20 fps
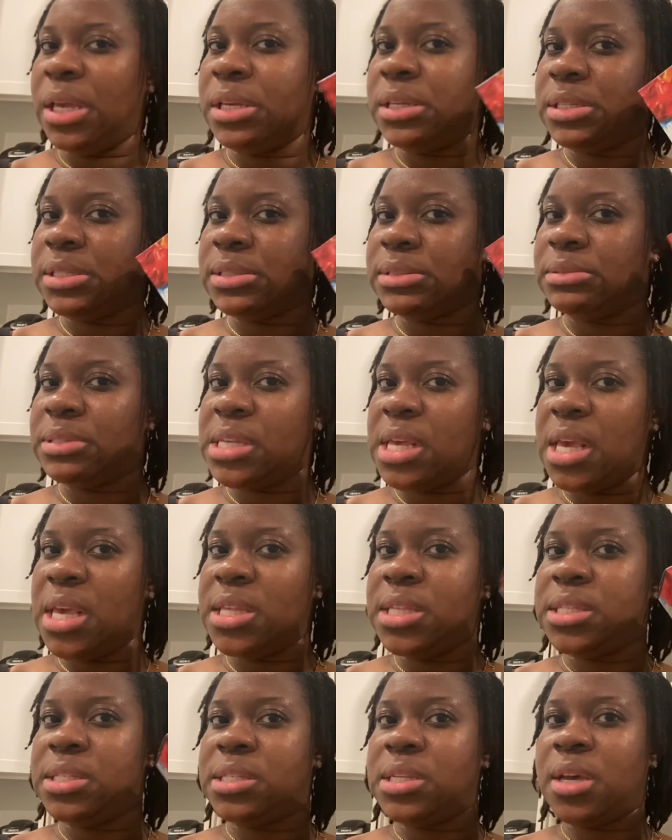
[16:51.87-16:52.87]
tea
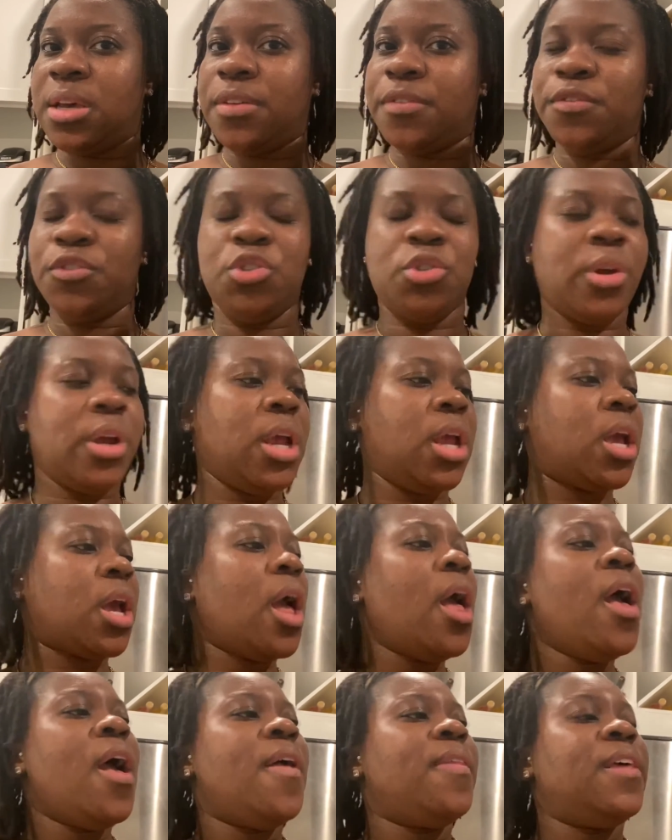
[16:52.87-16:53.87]
stuff drink
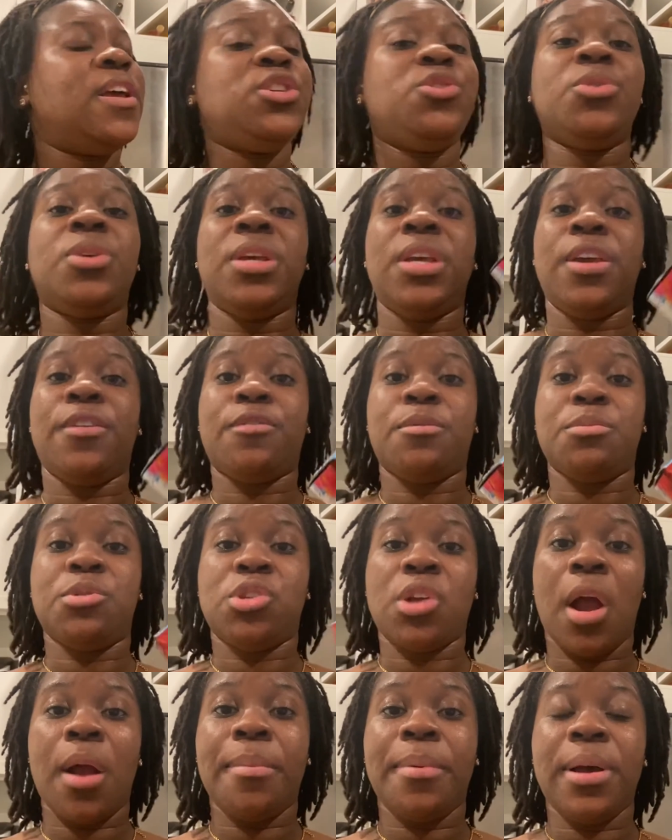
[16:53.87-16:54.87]
that you can get from
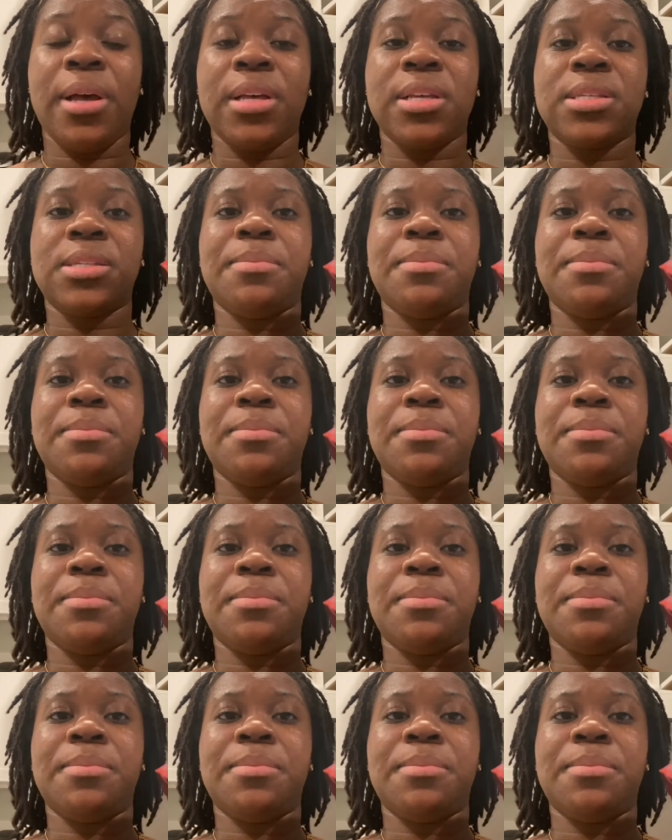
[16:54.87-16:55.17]
Starbucks.